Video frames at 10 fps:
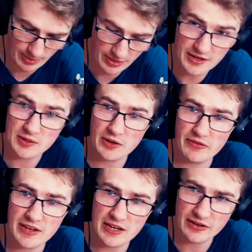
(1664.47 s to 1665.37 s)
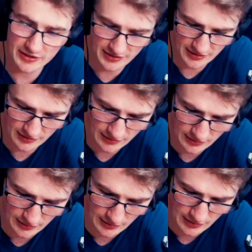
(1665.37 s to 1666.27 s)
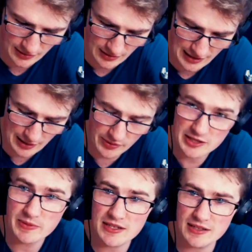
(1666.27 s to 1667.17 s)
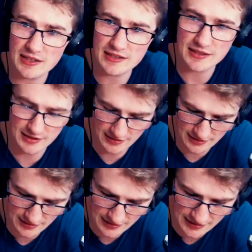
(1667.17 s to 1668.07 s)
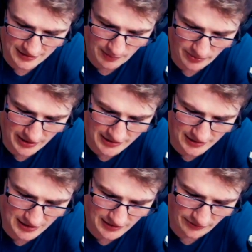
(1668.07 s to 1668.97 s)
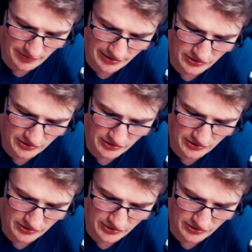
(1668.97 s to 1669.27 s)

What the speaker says: this one over here, I want it to be separate and distinct from the other